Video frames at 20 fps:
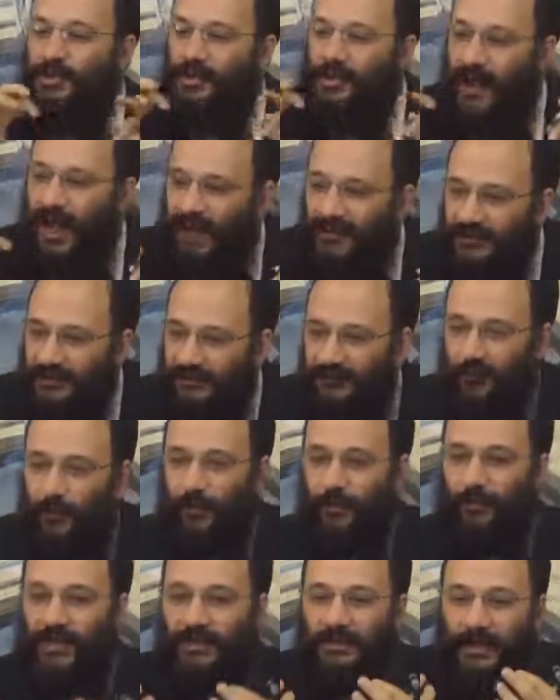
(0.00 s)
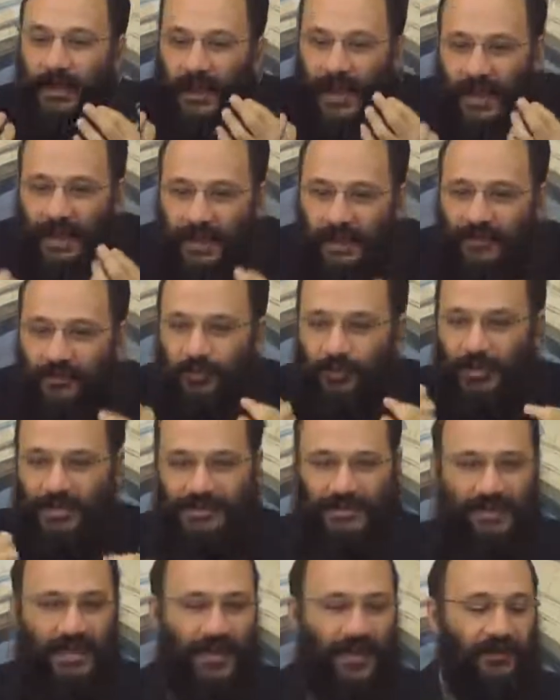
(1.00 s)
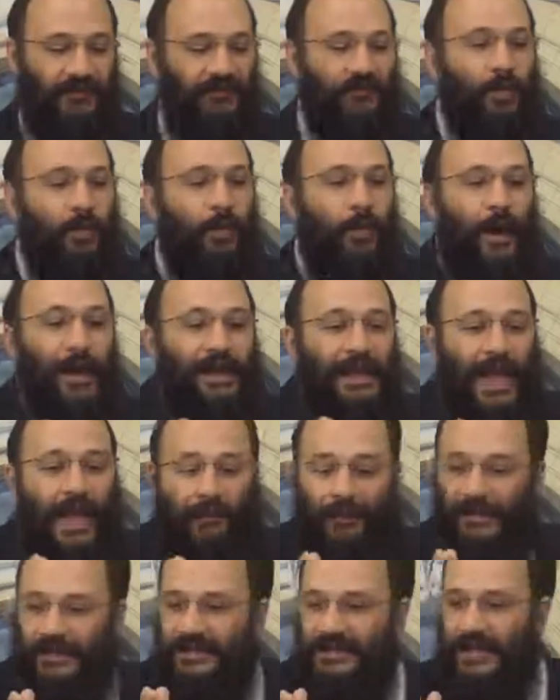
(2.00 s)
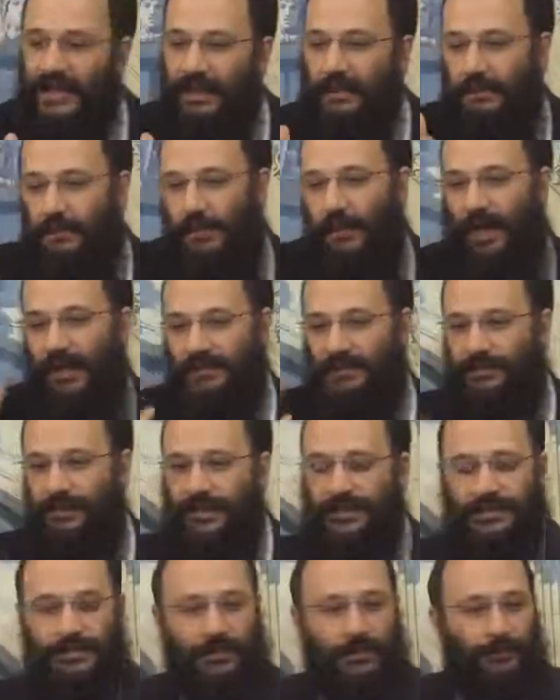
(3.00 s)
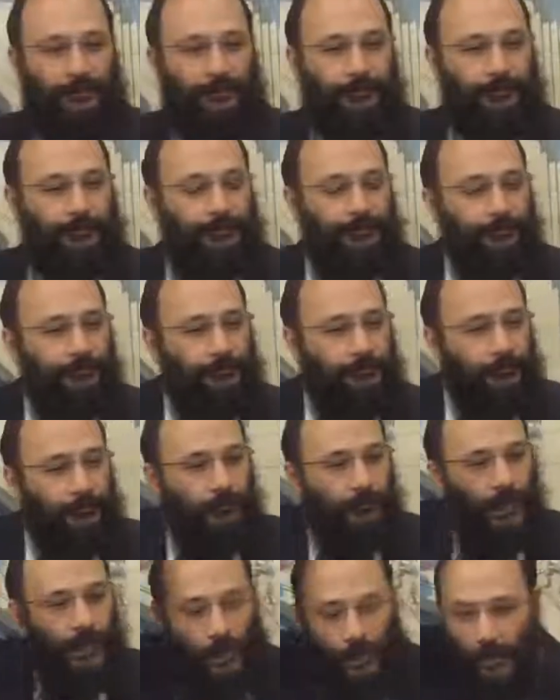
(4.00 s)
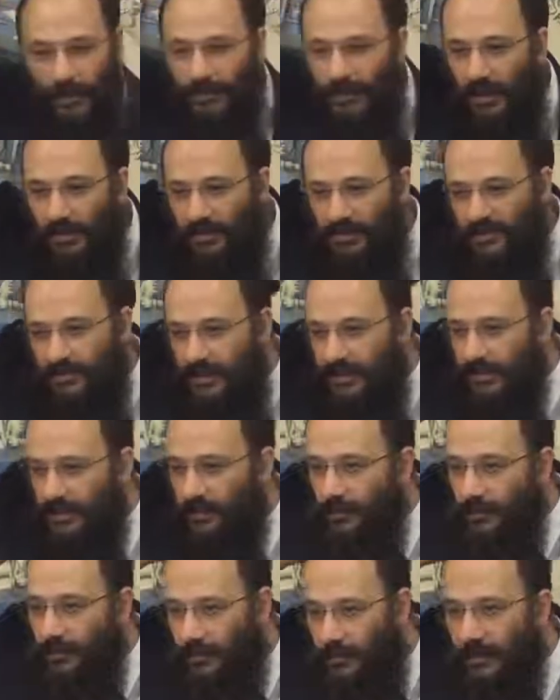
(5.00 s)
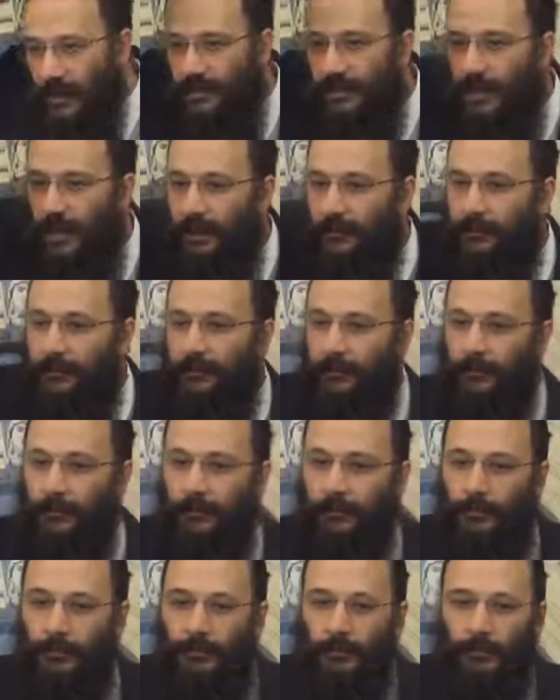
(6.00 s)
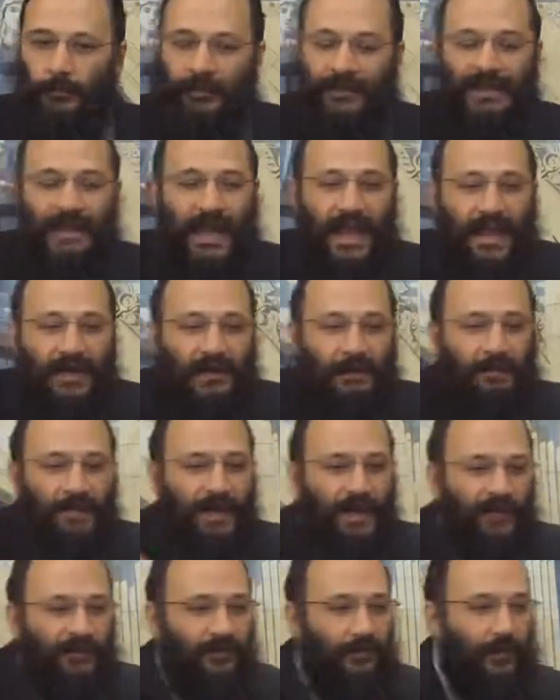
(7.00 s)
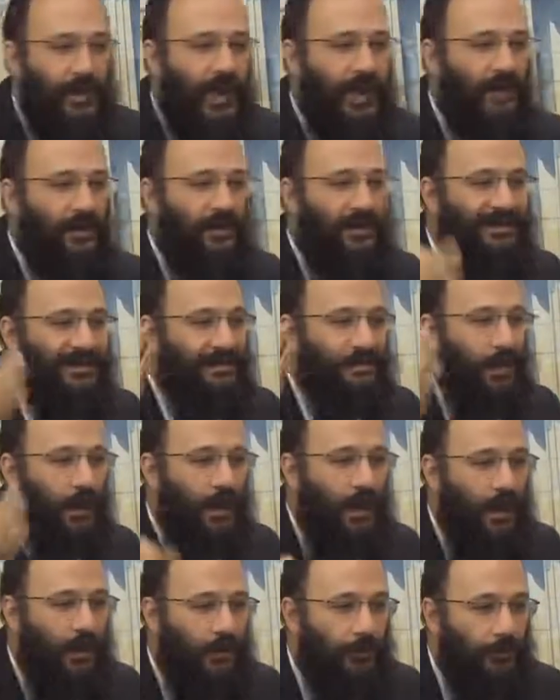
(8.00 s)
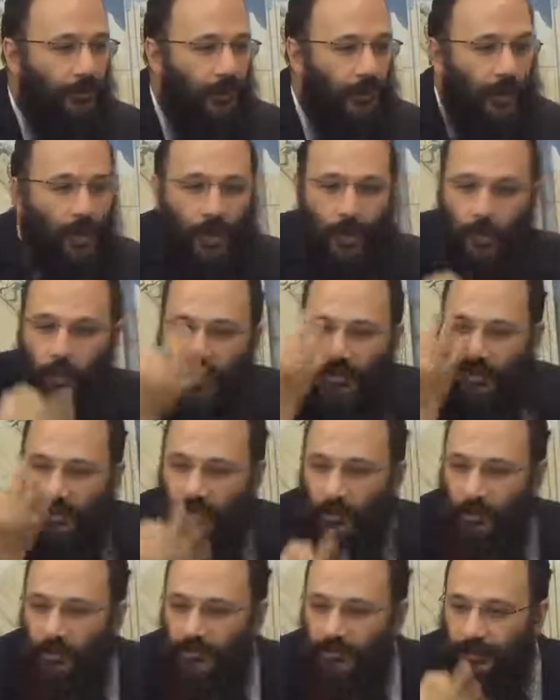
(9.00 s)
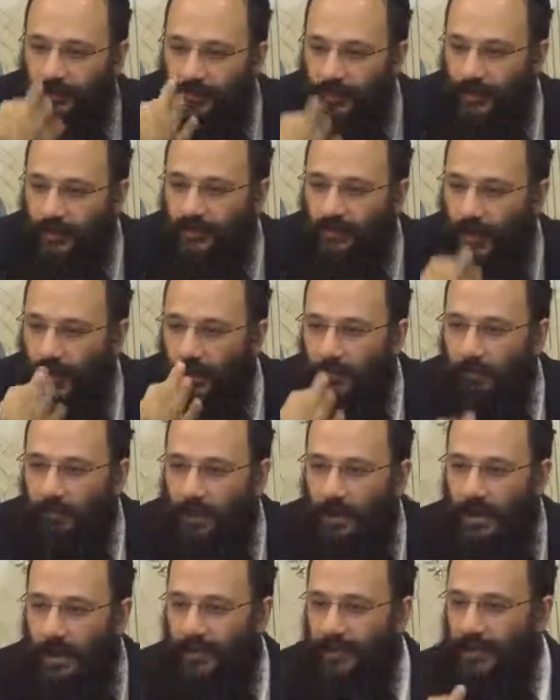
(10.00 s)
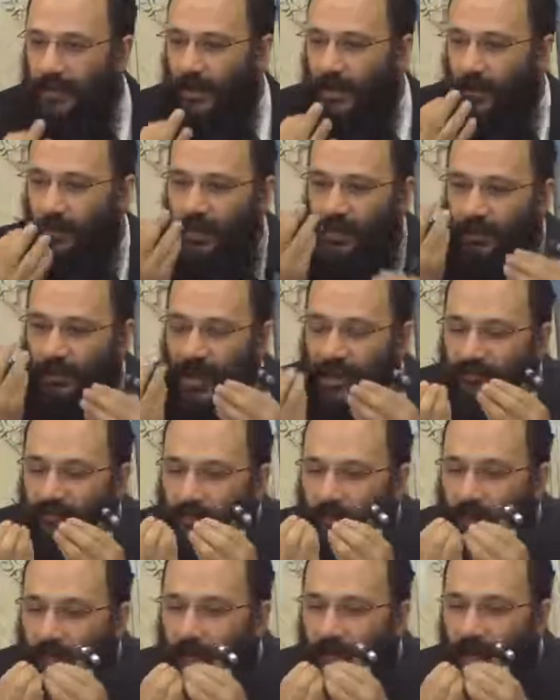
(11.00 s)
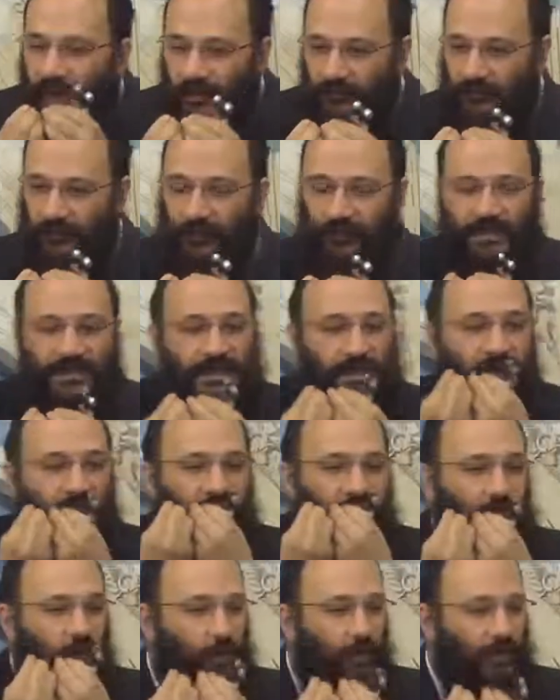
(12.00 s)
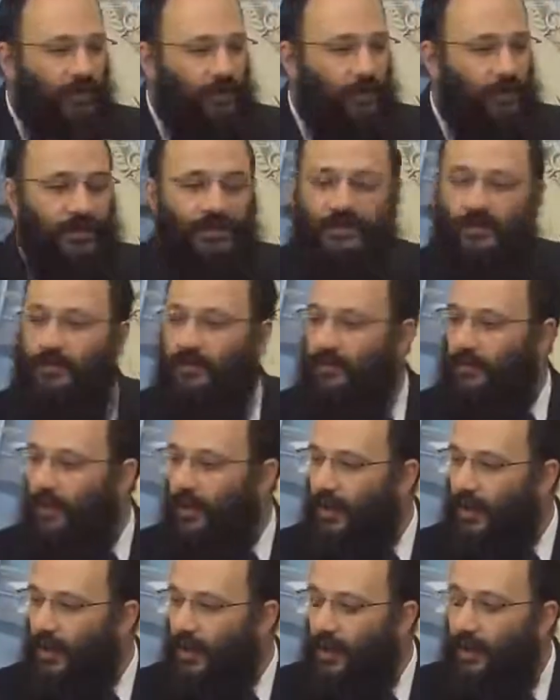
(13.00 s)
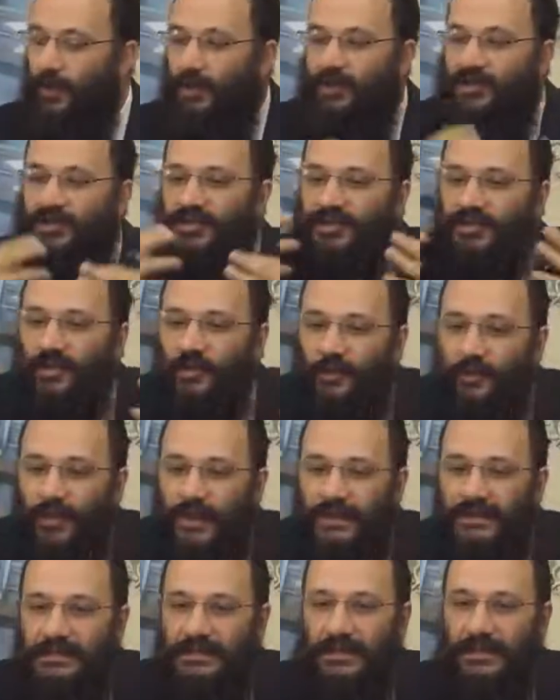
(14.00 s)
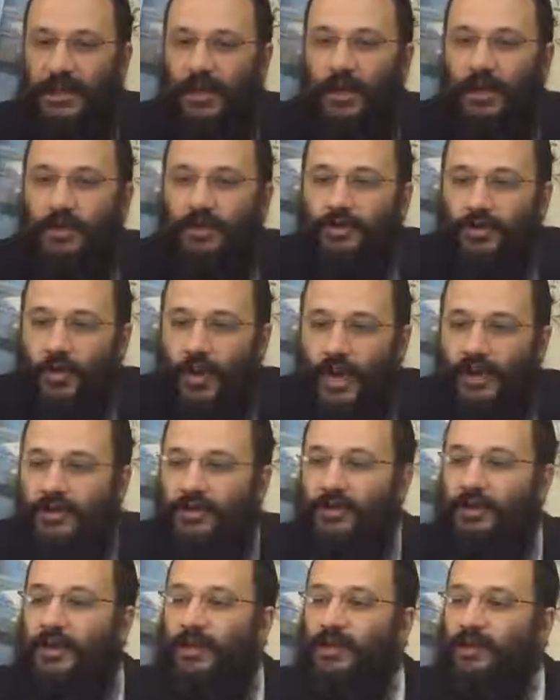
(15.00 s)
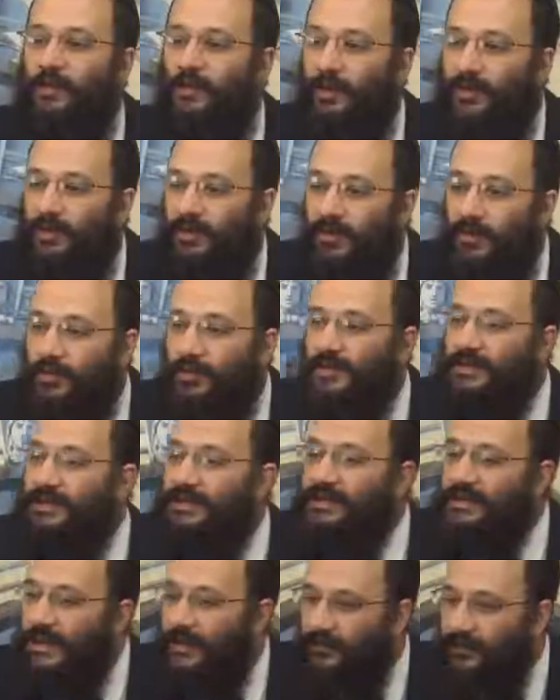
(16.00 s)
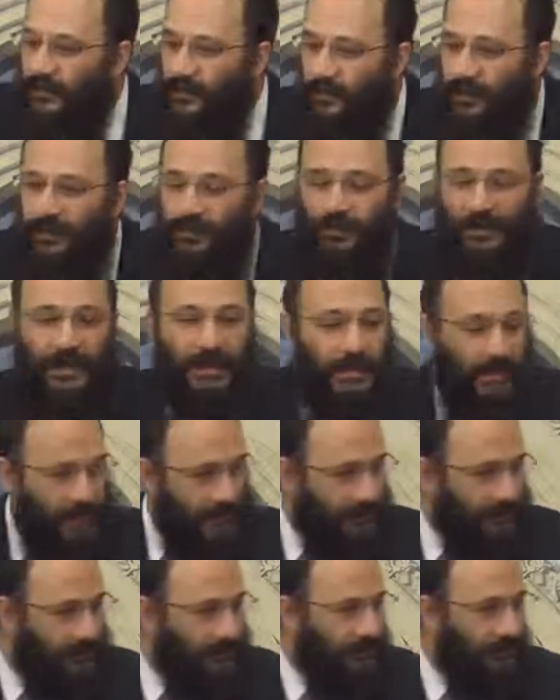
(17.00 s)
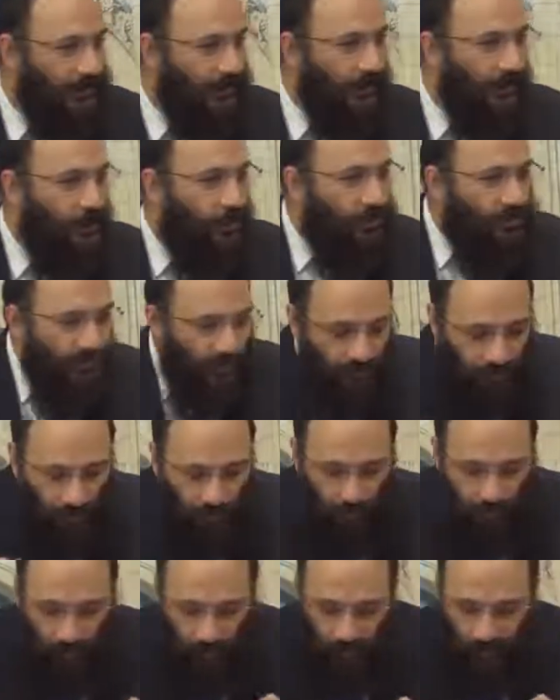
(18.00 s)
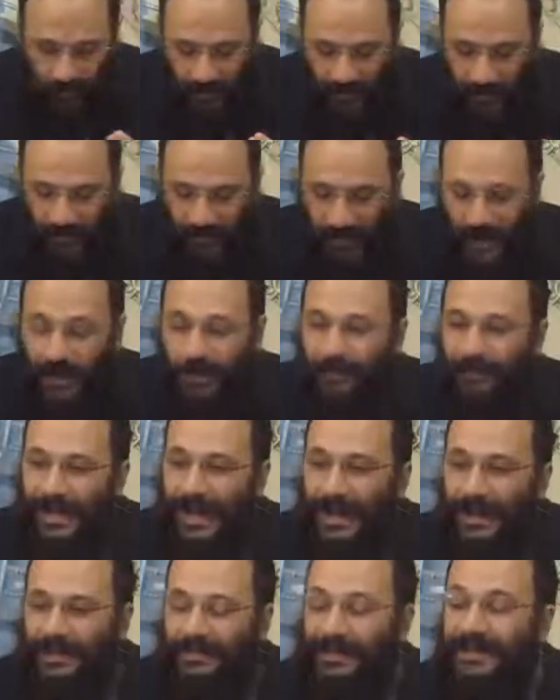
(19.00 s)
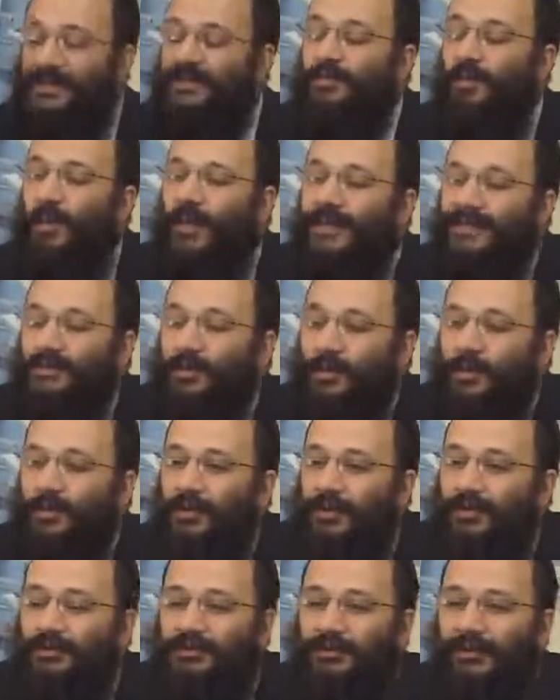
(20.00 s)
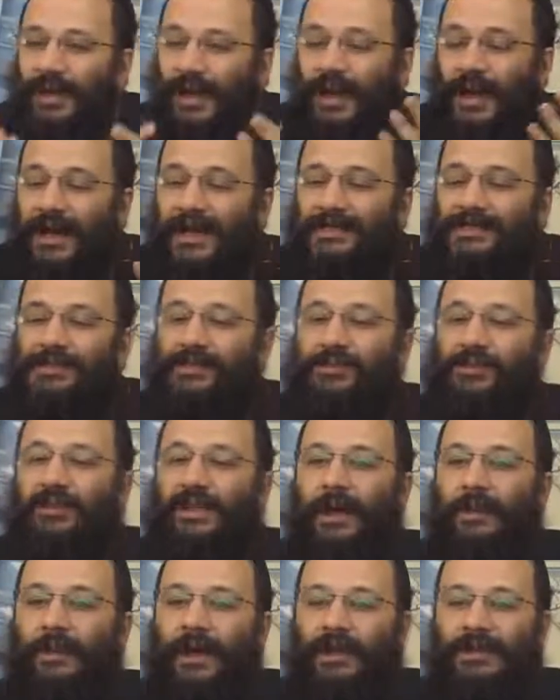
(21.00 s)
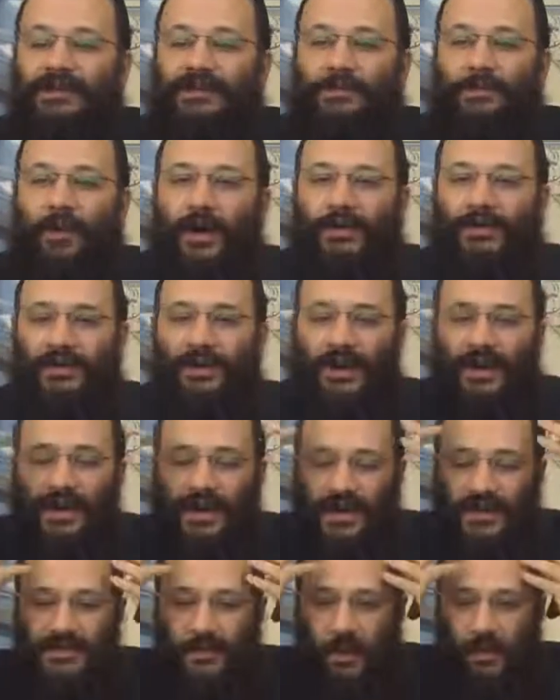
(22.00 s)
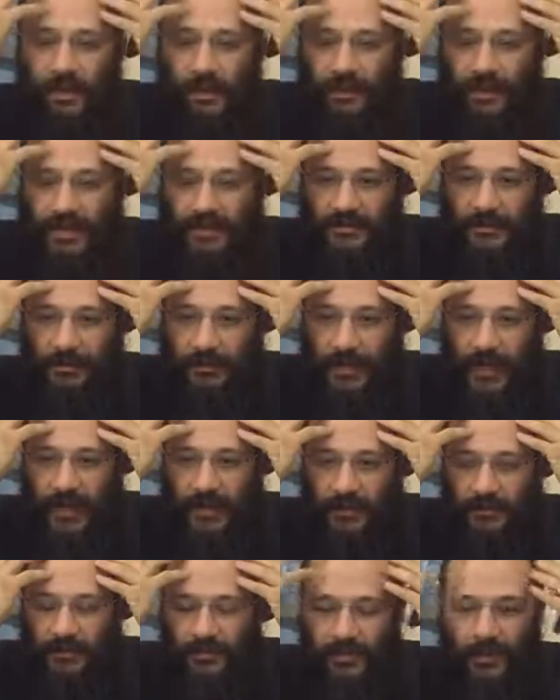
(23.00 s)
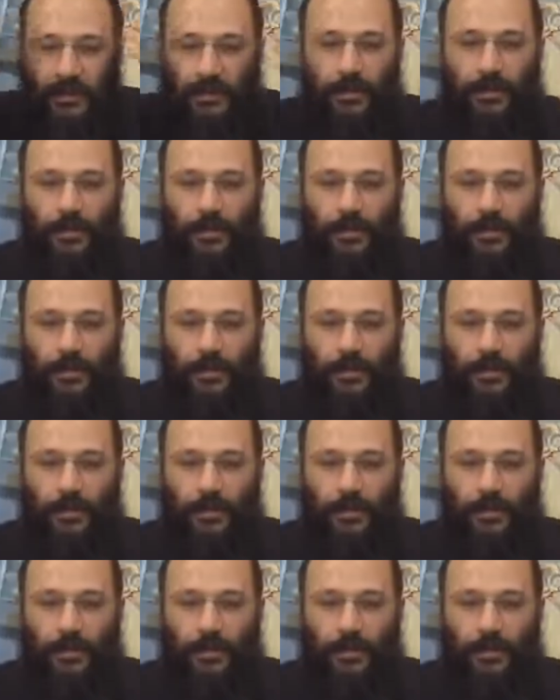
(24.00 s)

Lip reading: transform it into his life. What happens then? God speaks to him. You want God to speak to you? Take time. The enemy of man is time. We don't put our mind, we don't have no mindfulness in what we do. We're so busy trying to be human doers instead of human beings, which the whole Chabad is what is all, Chassidut Chabad is what is all about, mind